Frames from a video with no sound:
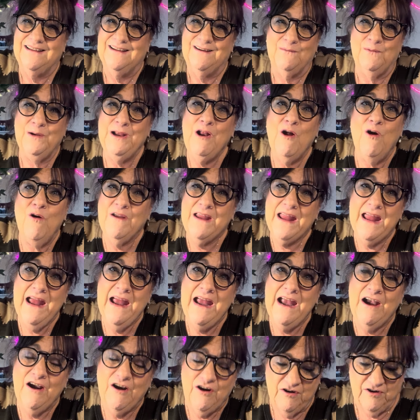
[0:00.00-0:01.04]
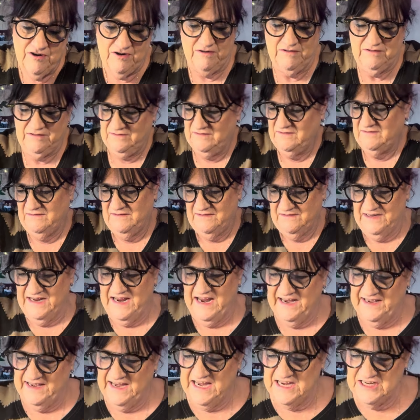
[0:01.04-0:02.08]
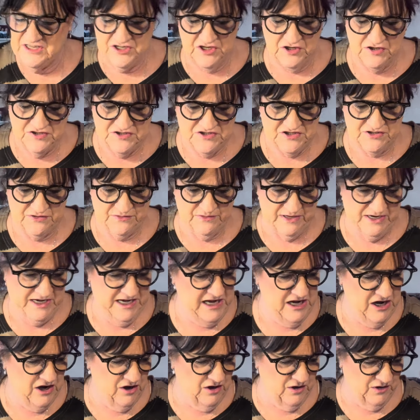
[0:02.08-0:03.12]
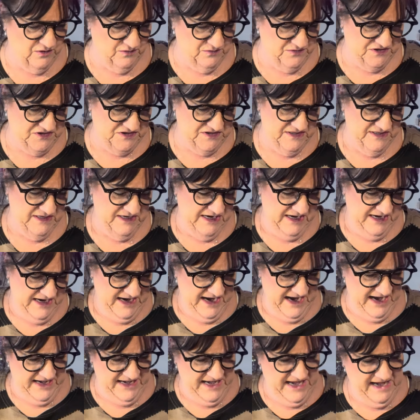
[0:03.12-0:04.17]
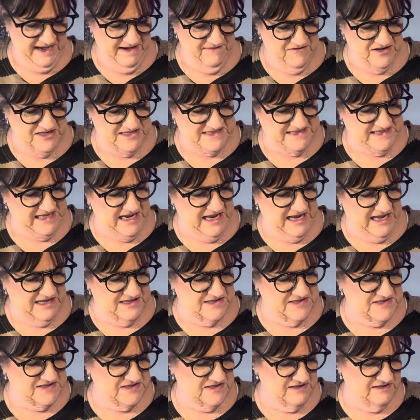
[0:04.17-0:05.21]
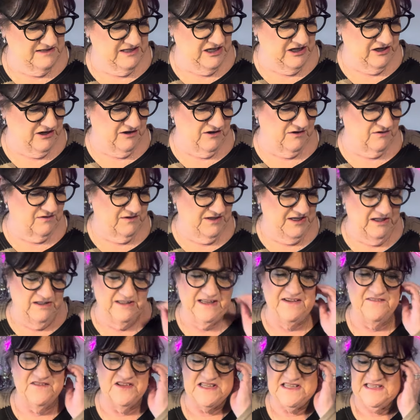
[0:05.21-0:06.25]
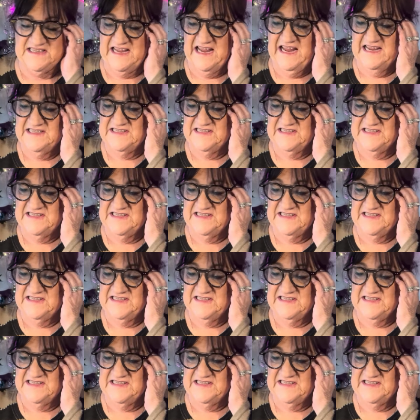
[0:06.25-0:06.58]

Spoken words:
we don't care. And he's used to it. He knows. And he even says, you know, he'll even say